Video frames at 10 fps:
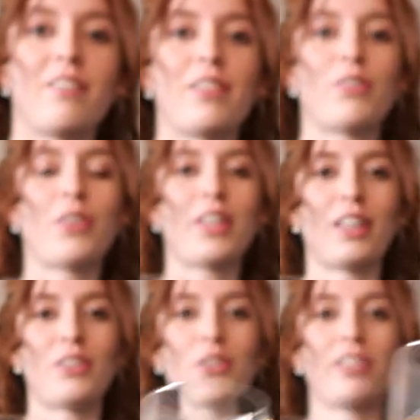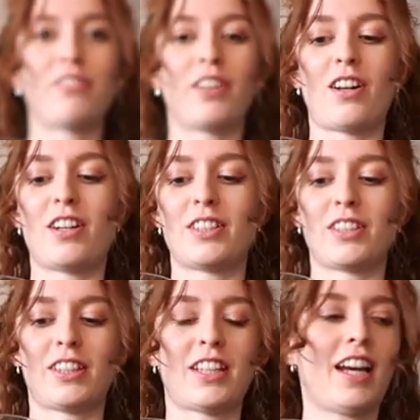We've got it in two different glasses
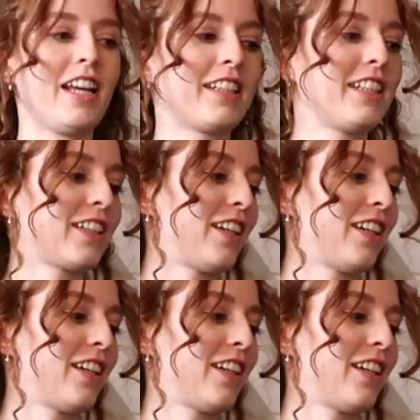because I like this